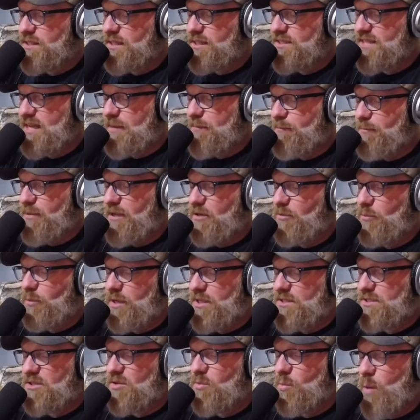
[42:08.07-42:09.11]
is a big
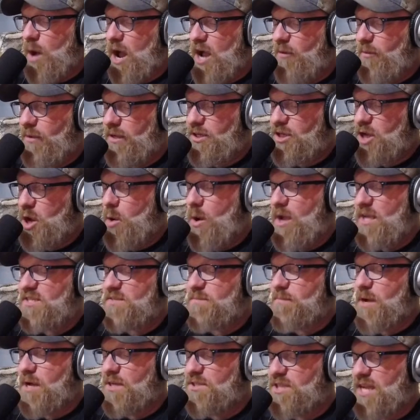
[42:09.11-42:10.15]
reason why we know as
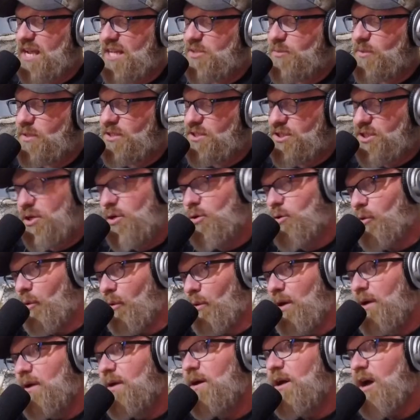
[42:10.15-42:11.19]
much as we do
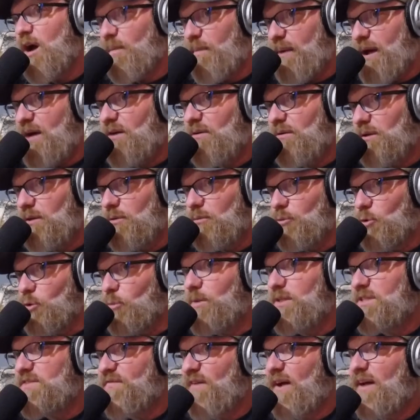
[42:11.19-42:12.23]
about
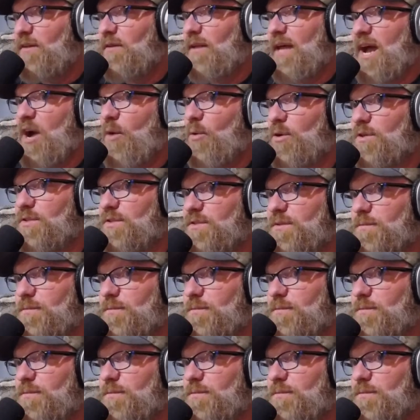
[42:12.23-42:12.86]
Ruby's final hours.